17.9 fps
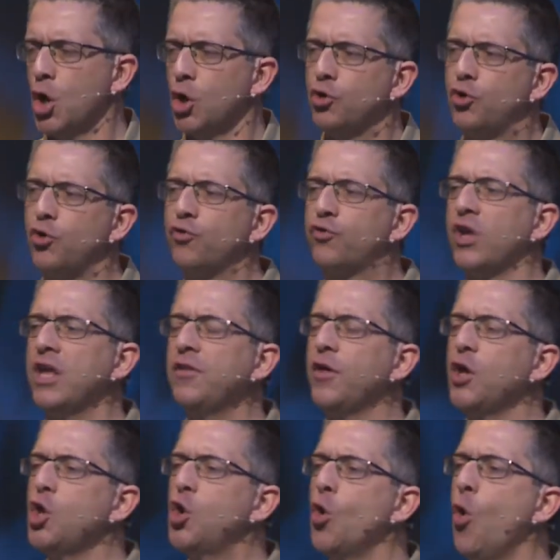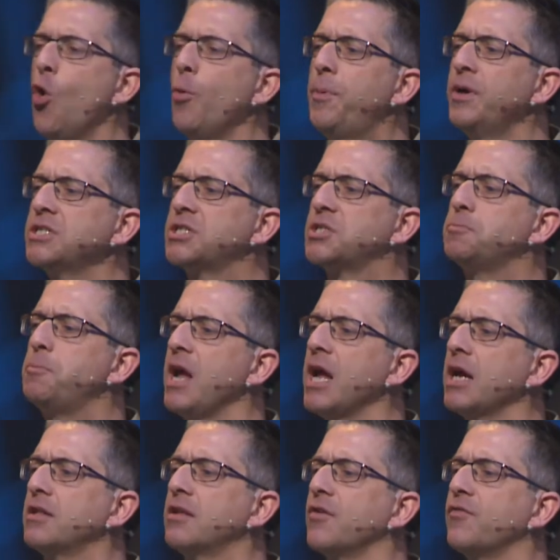Do you see that your
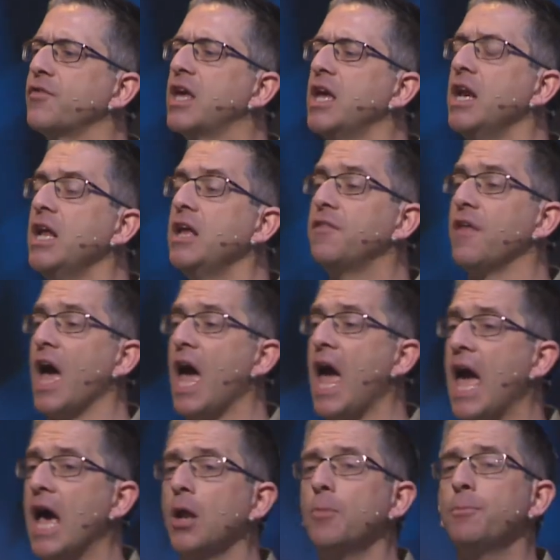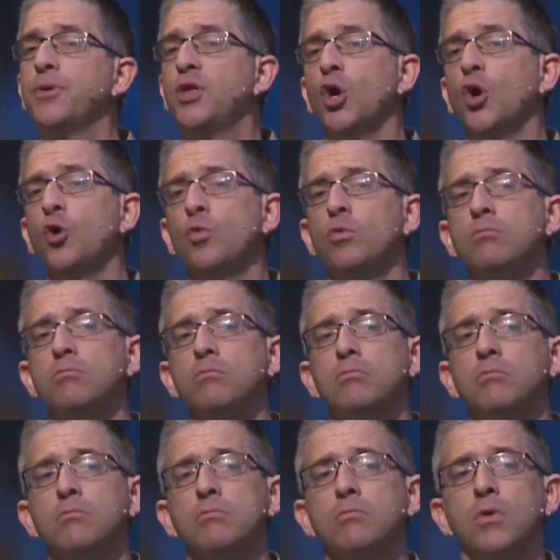perspective can either help you
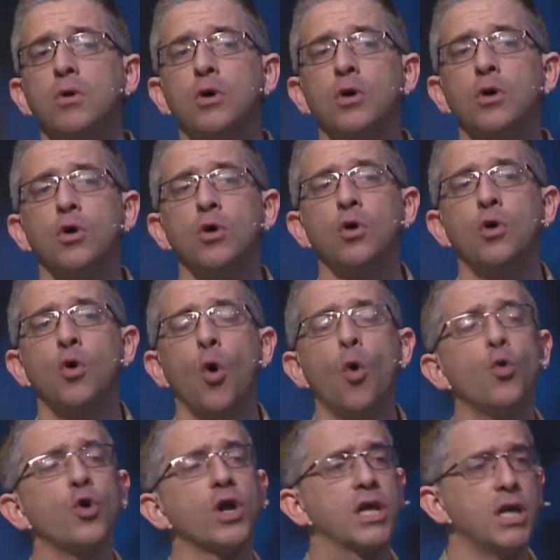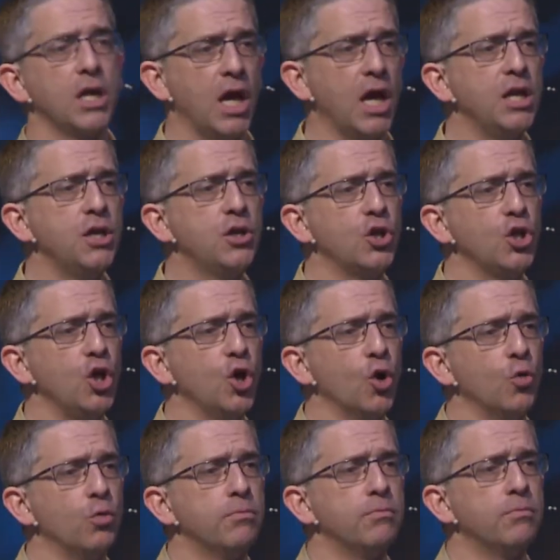or it can hinder
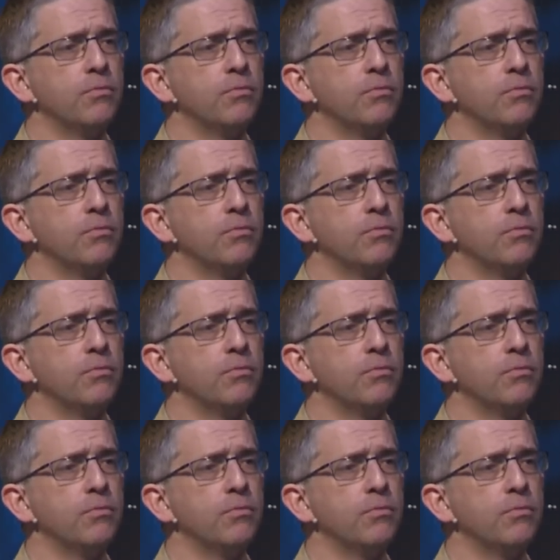you?